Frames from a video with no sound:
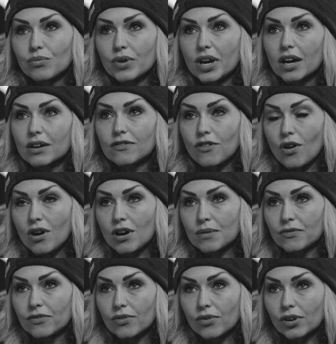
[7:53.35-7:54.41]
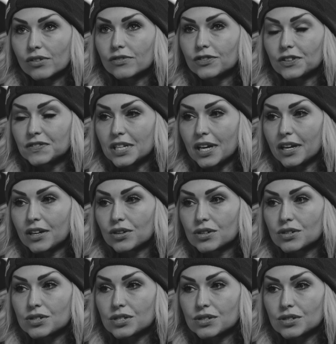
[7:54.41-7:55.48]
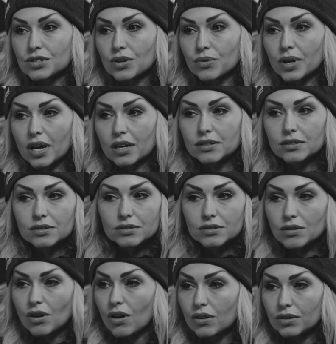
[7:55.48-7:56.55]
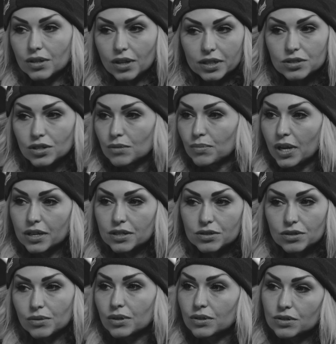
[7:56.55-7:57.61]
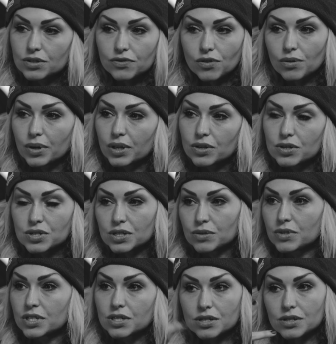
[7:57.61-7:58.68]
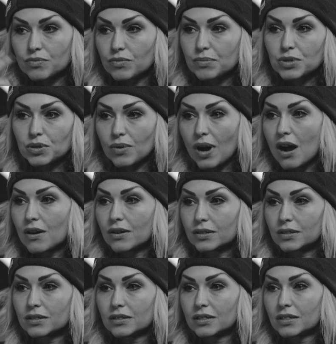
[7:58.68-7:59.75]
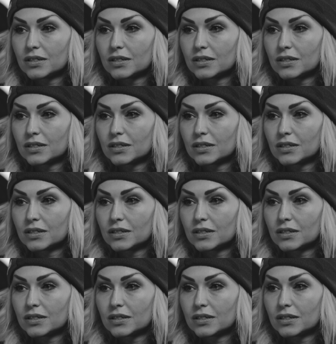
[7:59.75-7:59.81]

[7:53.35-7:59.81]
we had a farm, 450 acres, and so we had all like dirt bikes, 3-wheelers, 4-wheelers, and we just ripped around